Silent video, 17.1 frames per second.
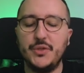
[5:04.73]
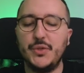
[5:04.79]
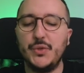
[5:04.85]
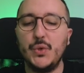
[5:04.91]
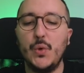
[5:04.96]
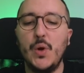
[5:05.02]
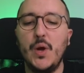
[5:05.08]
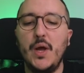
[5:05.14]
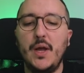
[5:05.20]

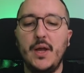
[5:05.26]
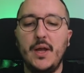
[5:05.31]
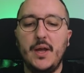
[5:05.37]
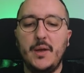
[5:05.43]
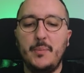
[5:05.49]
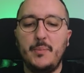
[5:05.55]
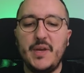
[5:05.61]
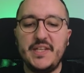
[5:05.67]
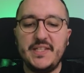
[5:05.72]
So
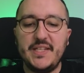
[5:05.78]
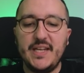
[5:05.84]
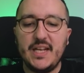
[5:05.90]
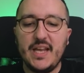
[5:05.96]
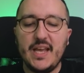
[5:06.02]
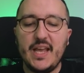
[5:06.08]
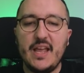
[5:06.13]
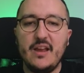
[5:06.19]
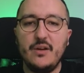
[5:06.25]

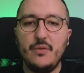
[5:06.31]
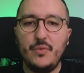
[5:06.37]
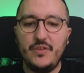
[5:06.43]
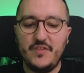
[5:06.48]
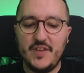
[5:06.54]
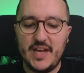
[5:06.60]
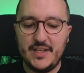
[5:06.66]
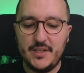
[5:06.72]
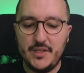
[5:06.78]
basically here
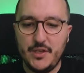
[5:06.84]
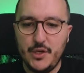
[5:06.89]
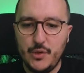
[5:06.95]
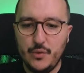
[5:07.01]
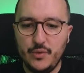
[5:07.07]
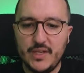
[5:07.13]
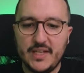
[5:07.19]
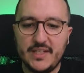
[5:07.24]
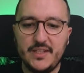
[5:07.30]
we've got
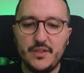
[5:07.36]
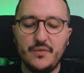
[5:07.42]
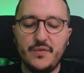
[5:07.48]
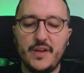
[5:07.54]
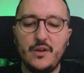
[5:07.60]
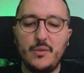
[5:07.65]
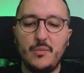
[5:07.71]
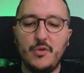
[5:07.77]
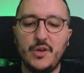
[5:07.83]
new that is
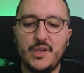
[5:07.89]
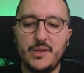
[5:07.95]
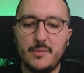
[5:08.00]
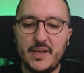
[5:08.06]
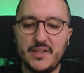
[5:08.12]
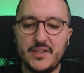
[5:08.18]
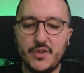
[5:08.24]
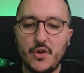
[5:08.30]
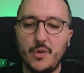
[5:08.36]
available in
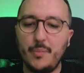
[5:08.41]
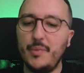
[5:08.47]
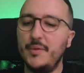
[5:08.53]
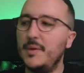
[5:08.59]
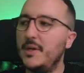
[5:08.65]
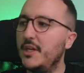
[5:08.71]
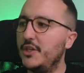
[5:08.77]
my scope.